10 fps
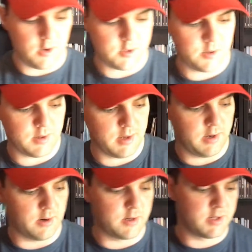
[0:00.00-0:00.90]
Also at that
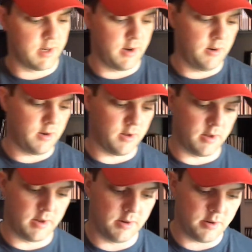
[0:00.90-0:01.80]
yard
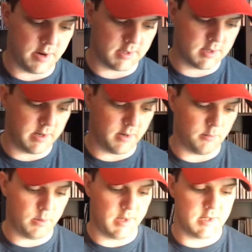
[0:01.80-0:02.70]
sale,
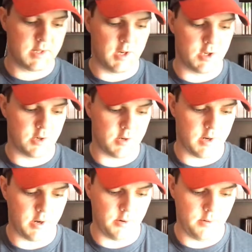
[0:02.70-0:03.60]
interesting PlayStation
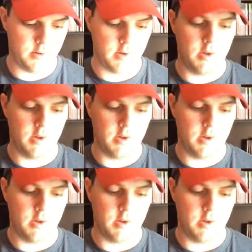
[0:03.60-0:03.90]
title.